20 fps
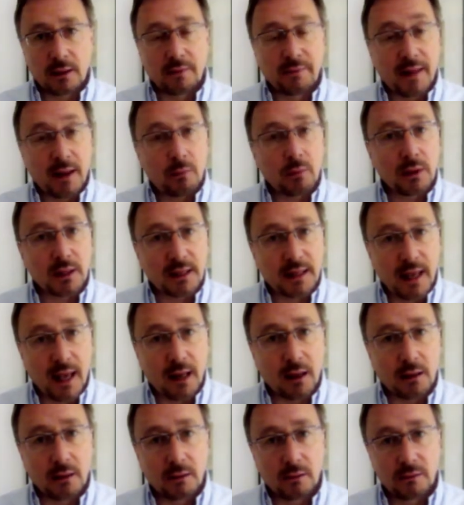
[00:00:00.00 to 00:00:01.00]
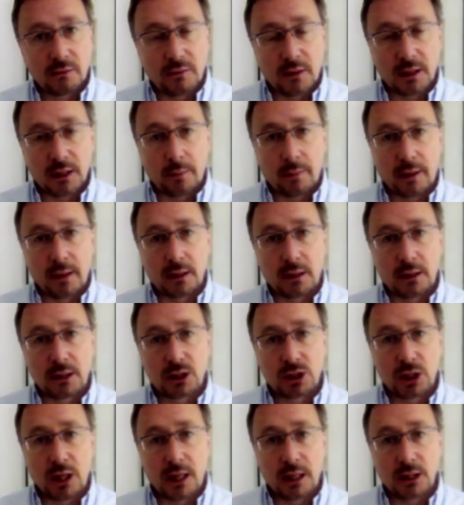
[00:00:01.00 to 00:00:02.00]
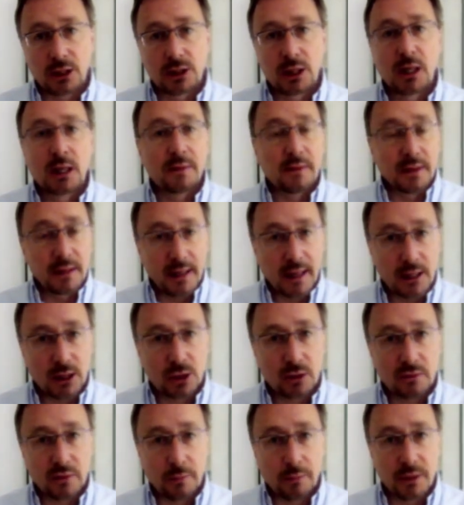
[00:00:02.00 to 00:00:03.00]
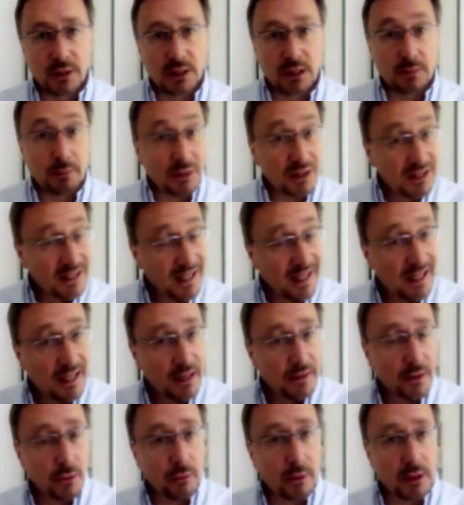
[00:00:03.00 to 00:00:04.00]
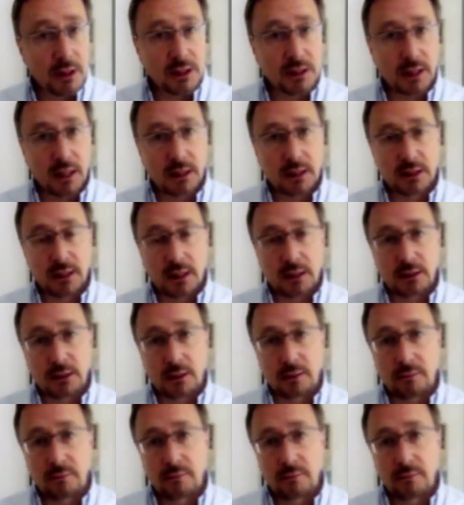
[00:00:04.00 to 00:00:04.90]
and that will again fundamentally change the nature of the business, particularly in the real estate sector.